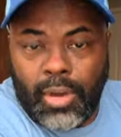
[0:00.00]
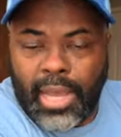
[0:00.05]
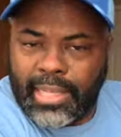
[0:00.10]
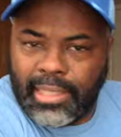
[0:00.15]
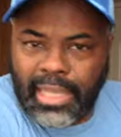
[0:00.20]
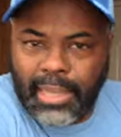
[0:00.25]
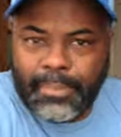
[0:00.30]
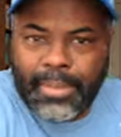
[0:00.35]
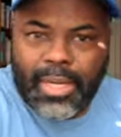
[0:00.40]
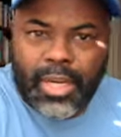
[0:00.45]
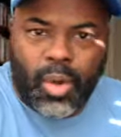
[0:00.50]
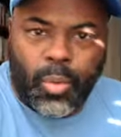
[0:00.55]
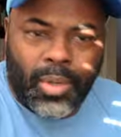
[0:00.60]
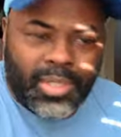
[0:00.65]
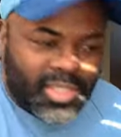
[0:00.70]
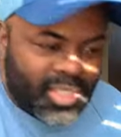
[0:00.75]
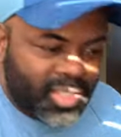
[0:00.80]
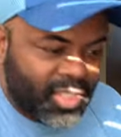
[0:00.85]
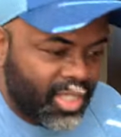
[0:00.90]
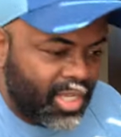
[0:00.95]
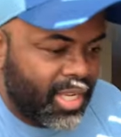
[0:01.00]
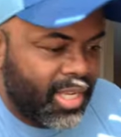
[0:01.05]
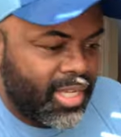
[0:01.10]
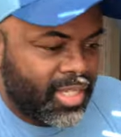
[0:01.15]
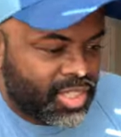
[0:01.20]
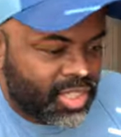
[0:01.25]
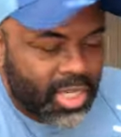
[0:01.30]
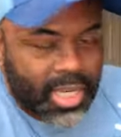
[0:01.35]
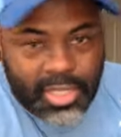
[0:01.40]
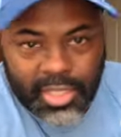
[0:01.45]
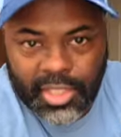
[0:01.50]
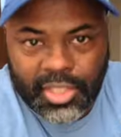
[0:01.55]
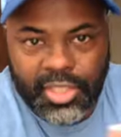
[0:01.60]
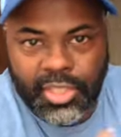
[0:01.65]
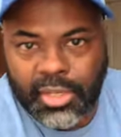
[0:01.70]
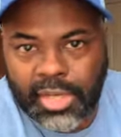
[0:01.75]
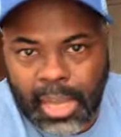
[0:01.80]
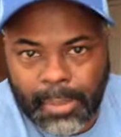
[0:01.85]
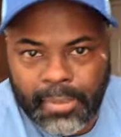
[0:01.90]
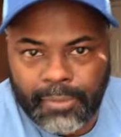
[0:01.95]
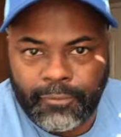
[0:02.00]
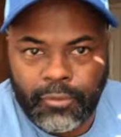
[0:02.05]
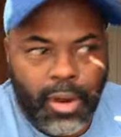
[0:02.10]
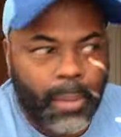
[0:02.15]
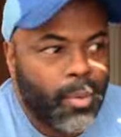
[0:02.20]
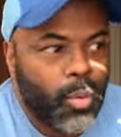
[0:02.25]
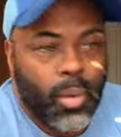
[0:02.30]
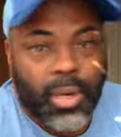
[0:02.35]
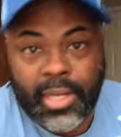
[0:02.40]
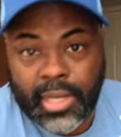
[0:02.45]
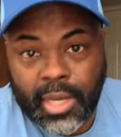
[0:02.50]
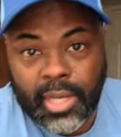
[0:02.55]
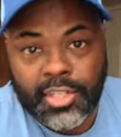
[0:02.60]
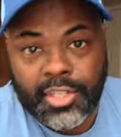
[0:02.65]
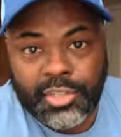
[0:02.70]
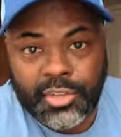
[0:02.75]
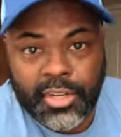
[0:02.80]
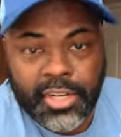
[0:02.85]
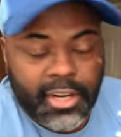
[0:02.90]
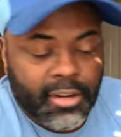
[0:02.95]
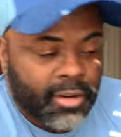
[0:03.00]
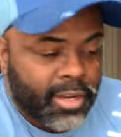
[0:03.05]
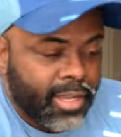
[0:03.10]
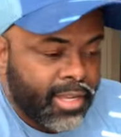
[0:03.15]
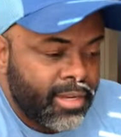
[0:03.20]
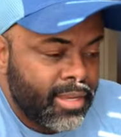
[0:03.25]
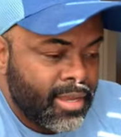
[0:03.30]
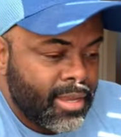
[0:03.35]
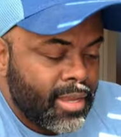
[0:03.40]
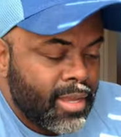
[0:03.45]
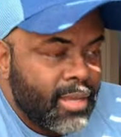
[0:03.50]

And let me know what city and state that you're coming from or what country you're in,